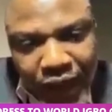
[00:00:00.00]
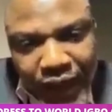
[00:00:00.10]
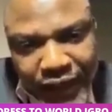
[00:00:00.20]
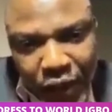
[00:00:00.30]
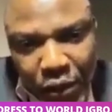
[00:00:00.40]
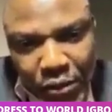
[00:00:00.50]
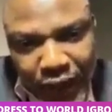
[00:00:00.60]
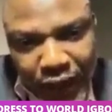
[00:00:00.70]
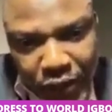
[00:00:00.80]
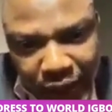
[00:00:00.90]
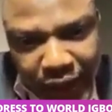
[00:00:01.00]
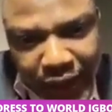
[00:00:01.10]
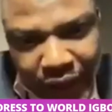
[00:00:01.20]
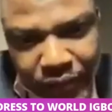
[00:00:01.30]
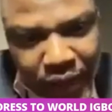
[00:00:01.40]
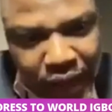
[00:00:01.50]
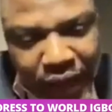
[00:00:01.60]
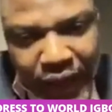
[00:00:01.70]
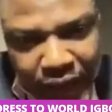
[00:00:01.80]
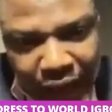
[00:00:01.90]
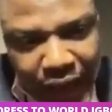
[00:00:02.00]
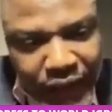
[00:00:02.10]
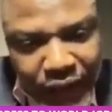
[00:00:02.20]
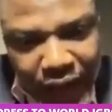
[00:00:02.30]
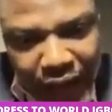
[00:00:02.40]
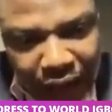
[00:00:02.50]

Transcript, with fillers: It is a good thing today that